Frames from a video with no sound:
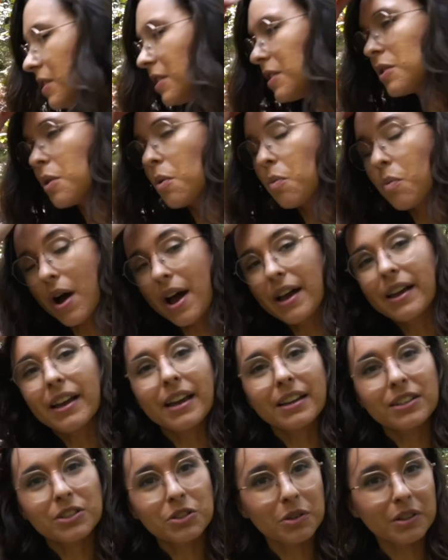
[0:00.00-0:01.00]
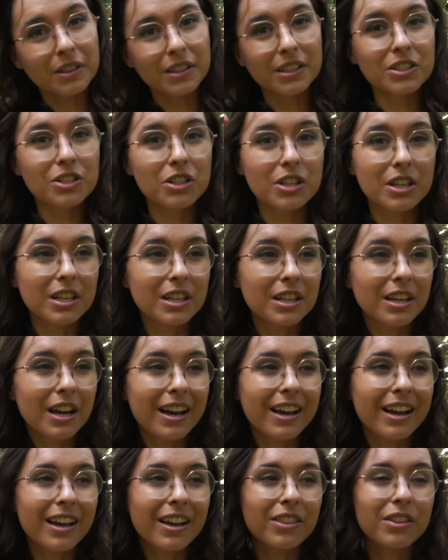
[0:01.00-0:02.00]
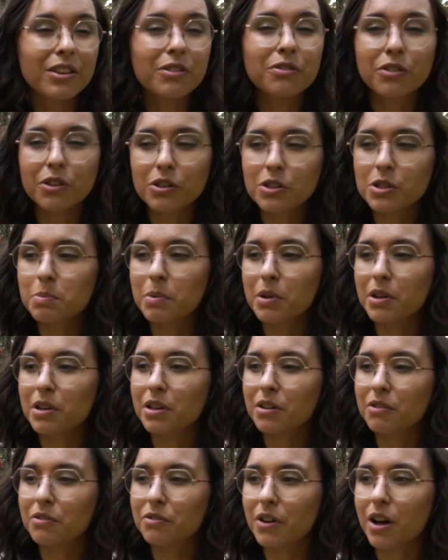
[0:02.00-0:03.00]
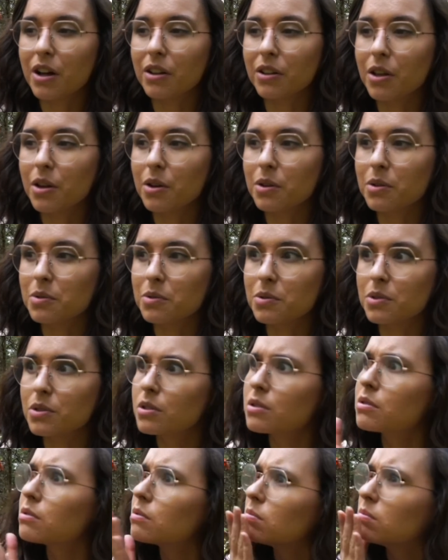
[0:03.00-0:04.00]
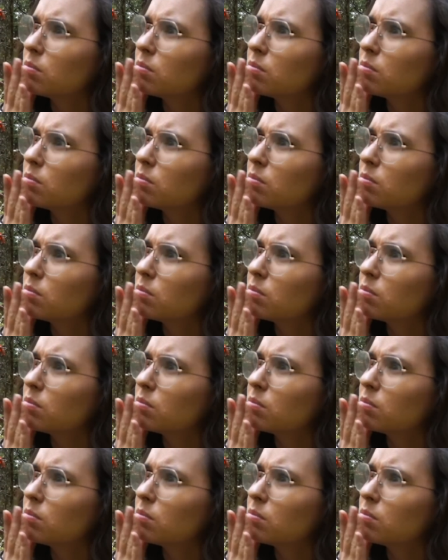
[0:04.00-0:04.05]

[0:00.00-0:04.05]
is a YA trilogy. The first book follows